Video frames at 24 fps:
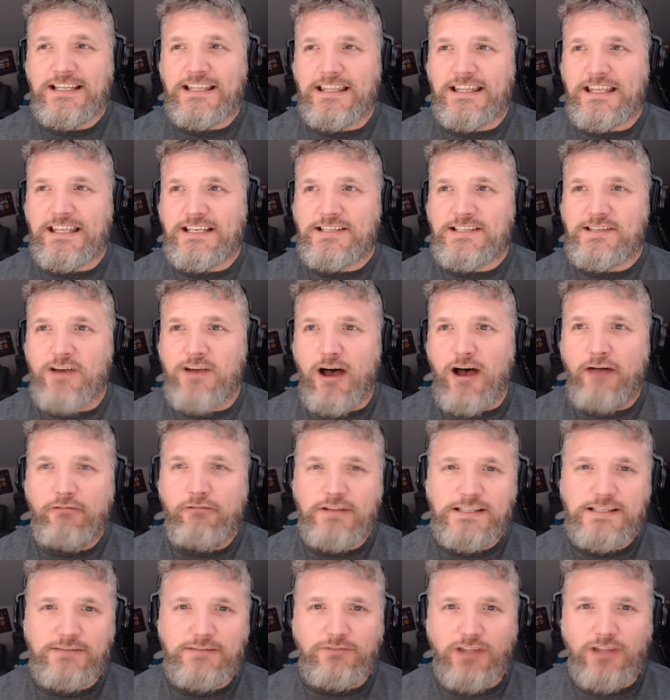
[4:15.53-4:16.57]
this
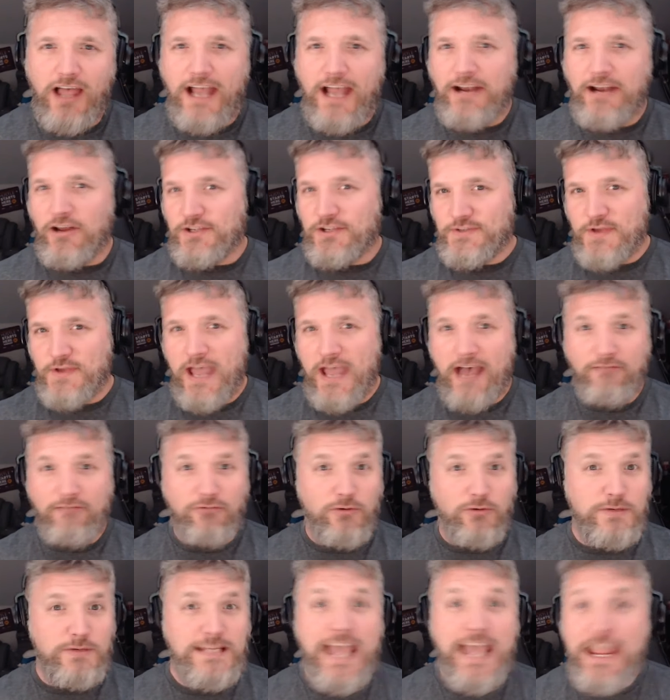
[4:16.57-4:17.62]
offensive line also have
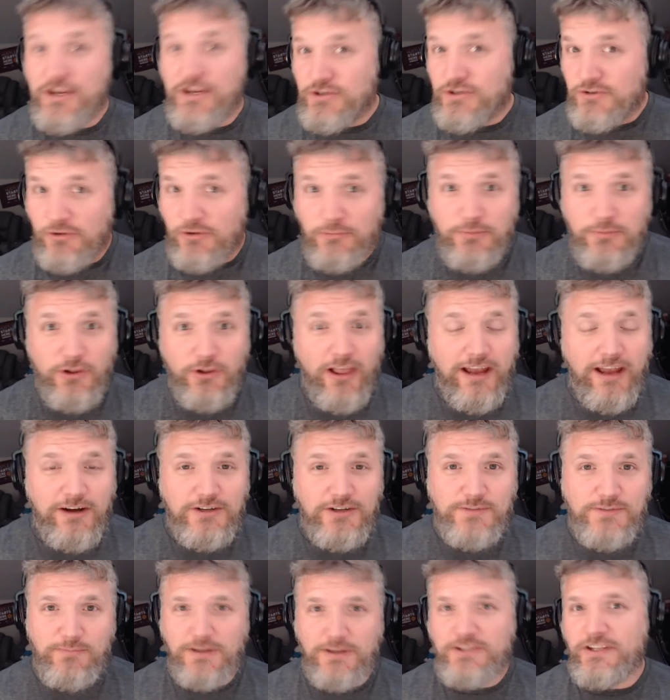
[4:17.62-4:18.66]
rotational
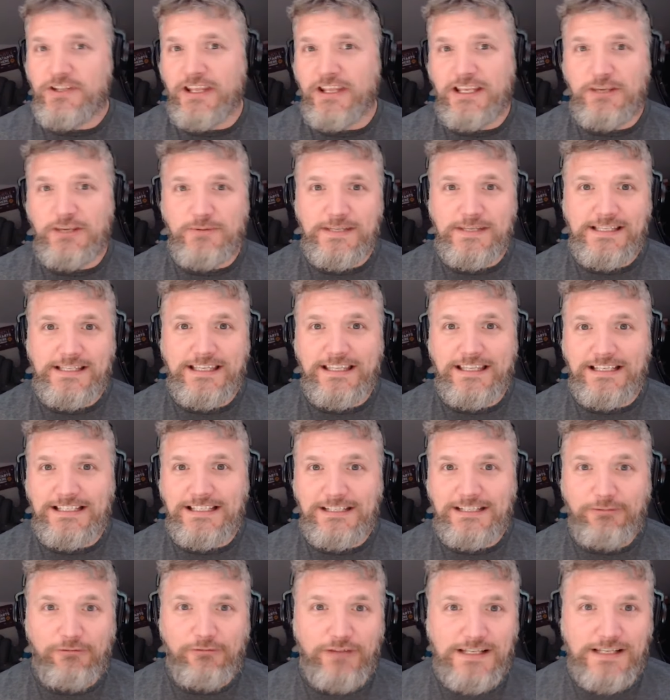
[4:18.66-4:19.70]
players, much like you'd see the
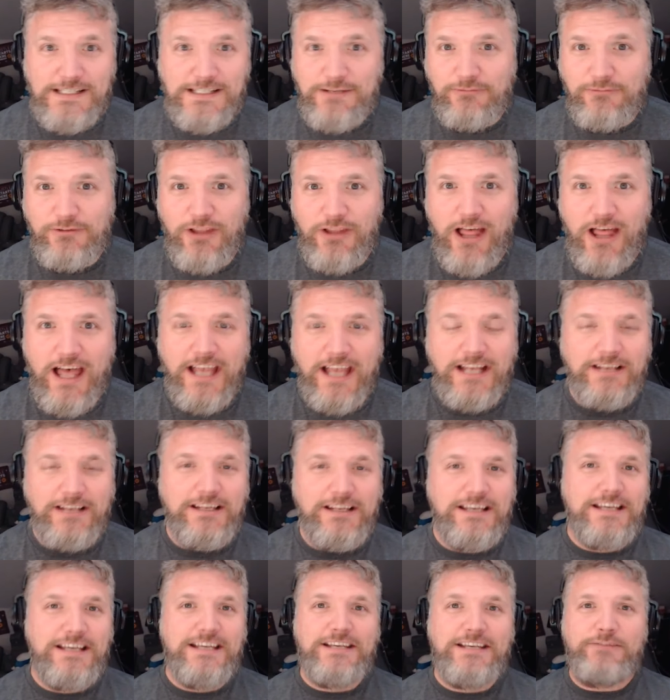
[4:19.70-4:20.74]
defensive line.
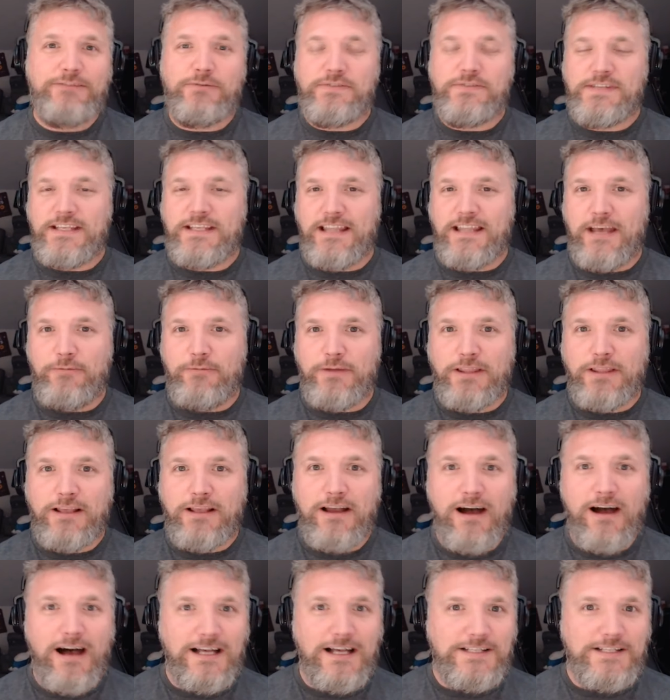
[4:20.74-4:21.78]
We've seen that with
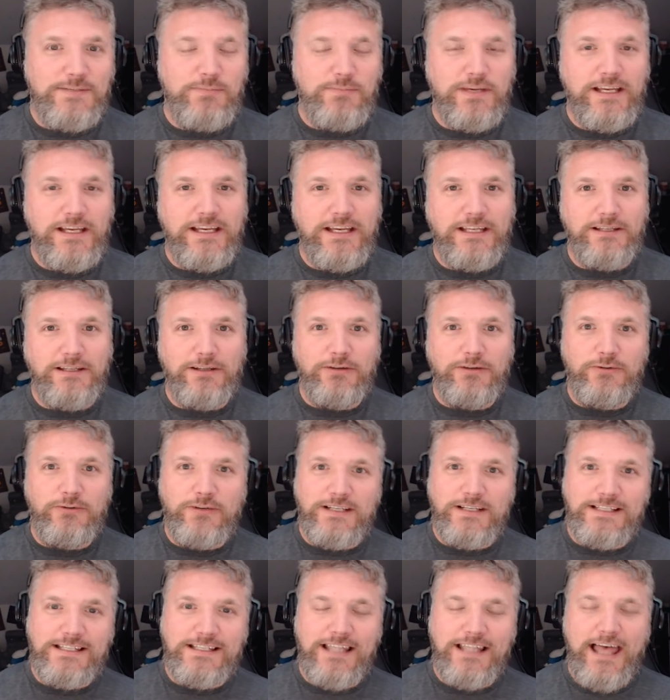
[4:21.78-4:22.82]
Cosme and
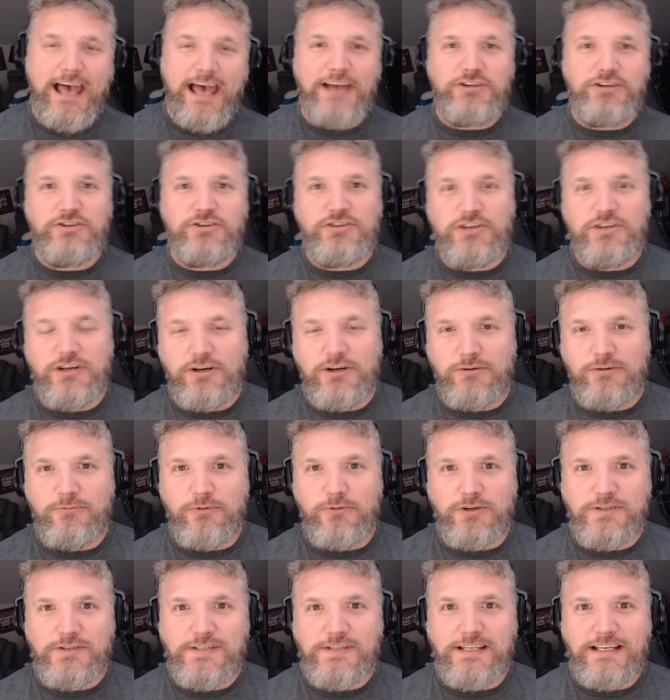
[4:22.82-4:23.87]
Lucas last year.
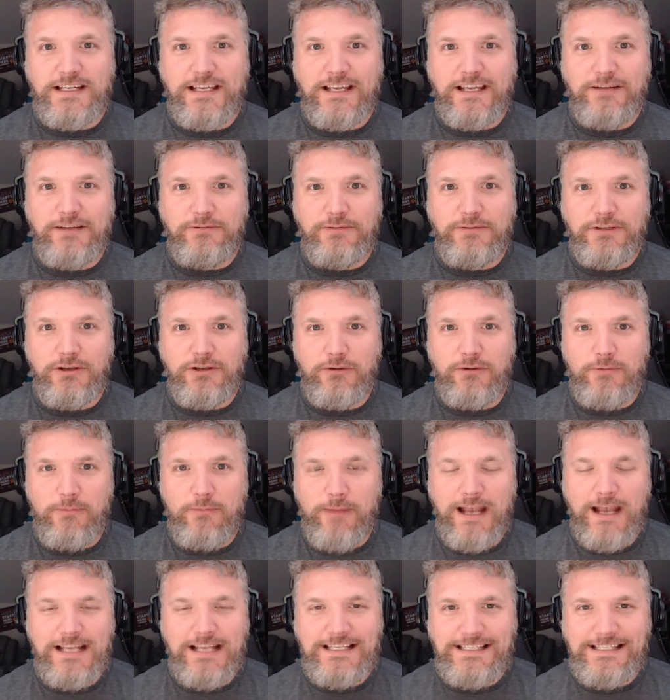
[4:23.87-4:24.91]
We're seeing, we
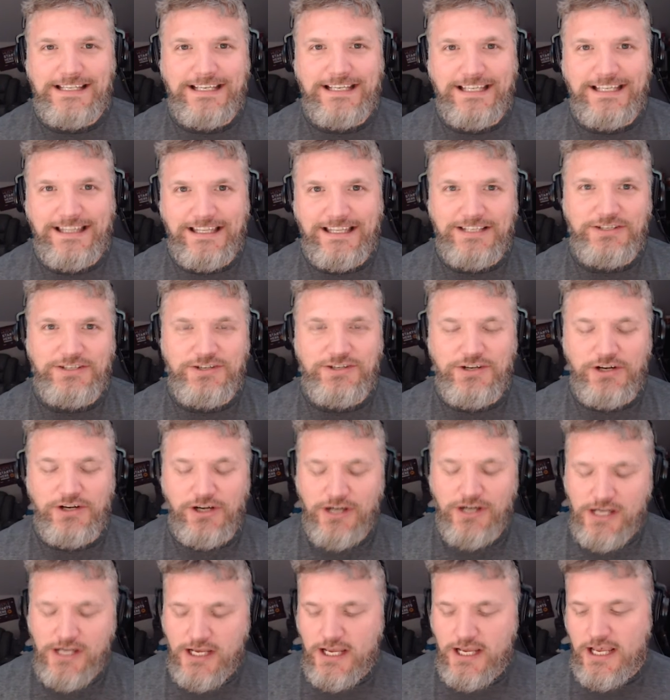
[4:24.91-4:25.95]
might see it this
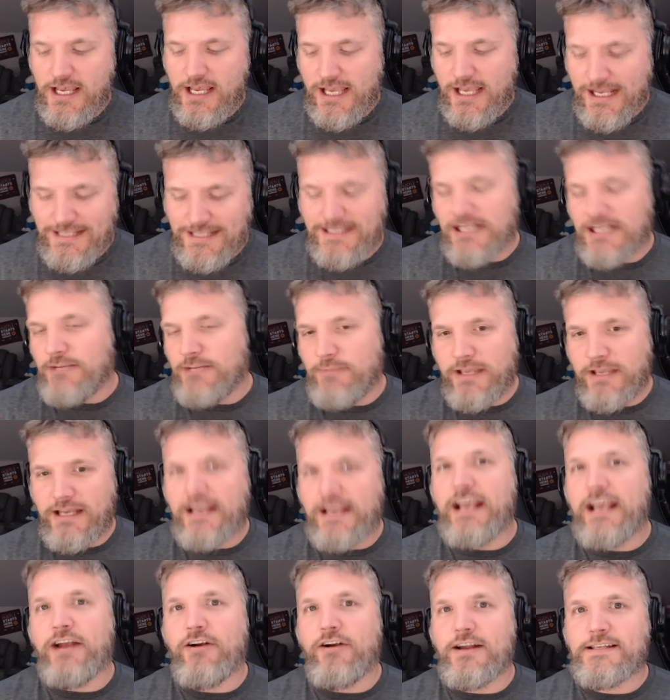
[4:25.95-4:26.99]
year. It's going to be an
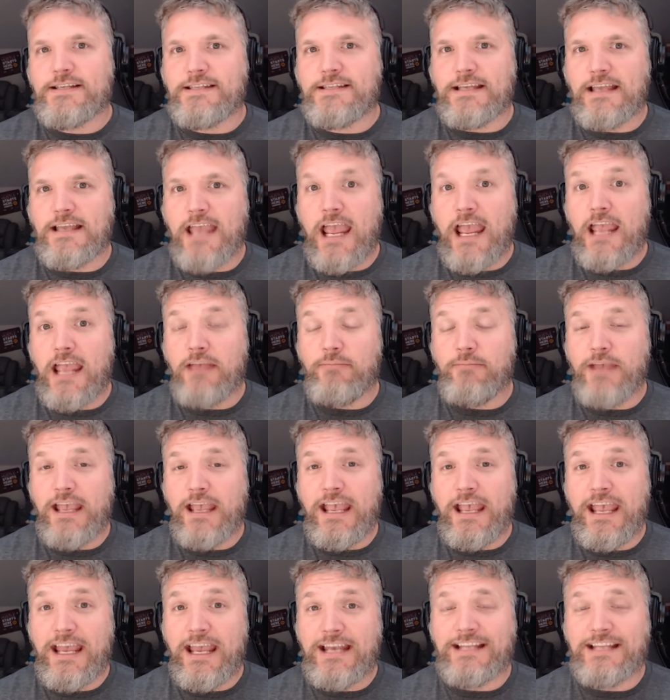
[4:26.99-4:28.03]
interesting game,
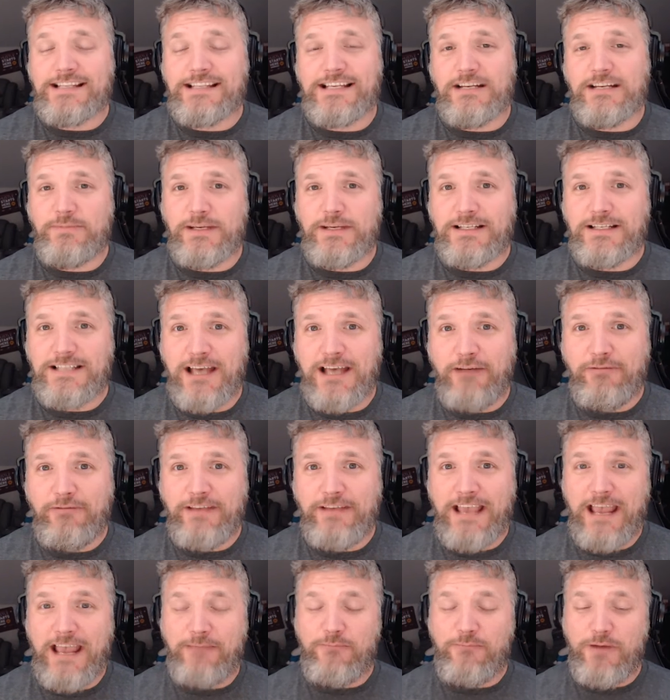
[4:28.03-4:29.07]
and it's going to be a tough
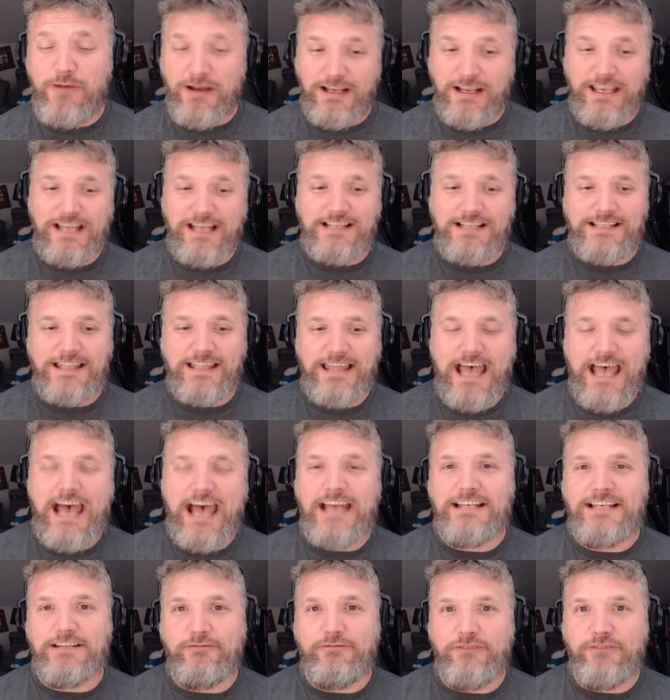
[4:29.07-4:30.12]
game against
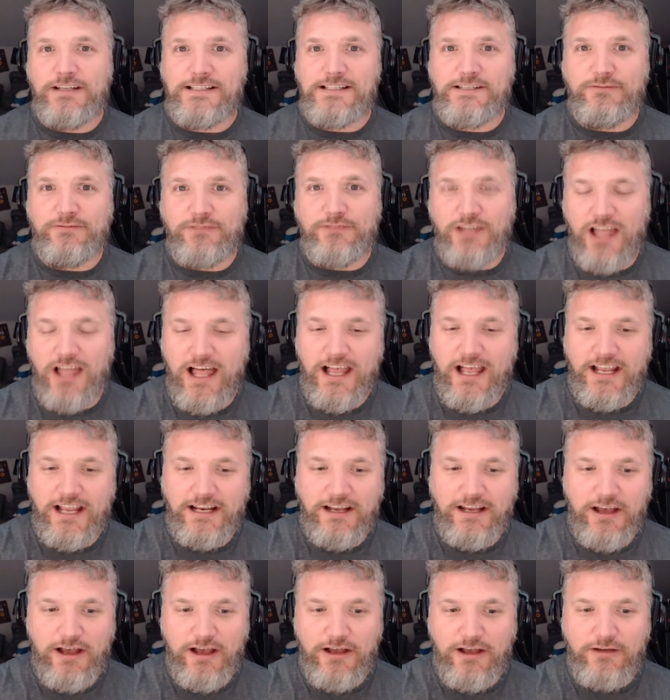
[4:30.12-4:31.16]
that defensive
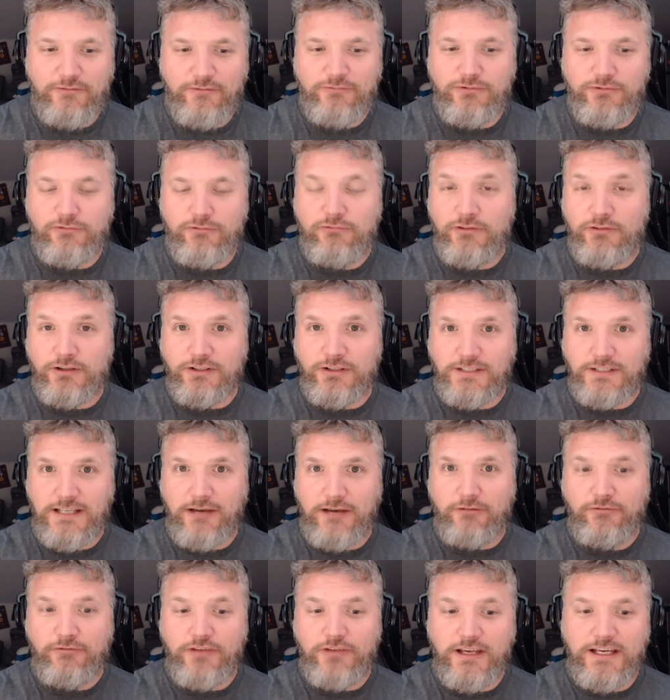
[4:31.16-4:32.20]
line of the
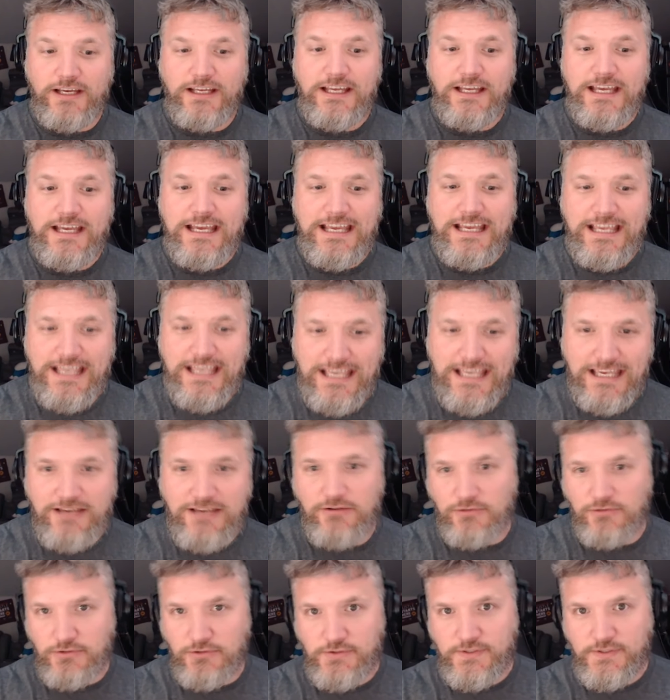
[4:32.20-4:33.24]
Philadelphia
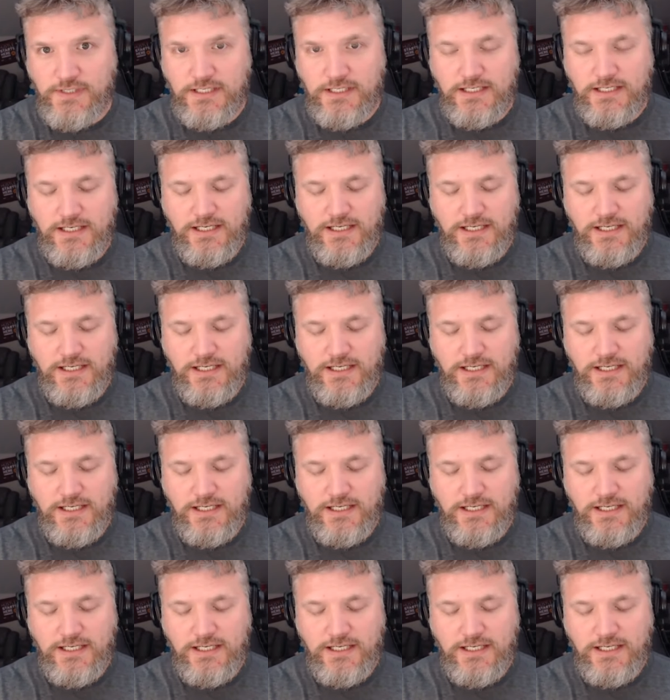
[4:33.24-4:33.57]
Eagles.